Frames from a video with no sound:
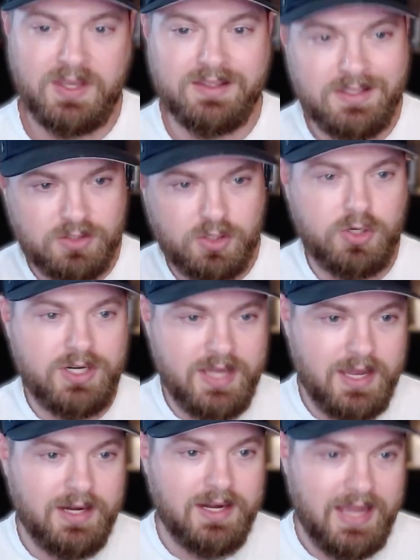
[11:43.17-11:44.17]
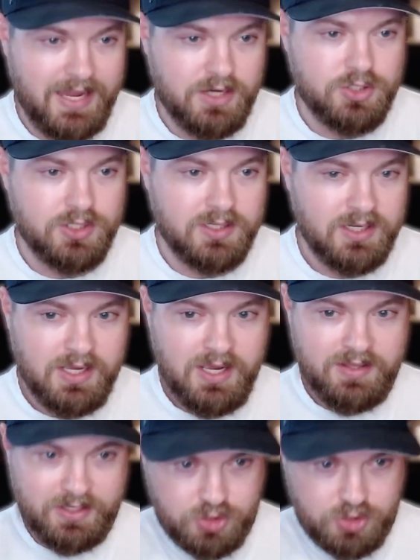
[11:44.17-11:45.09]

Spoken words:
And let's create an agent that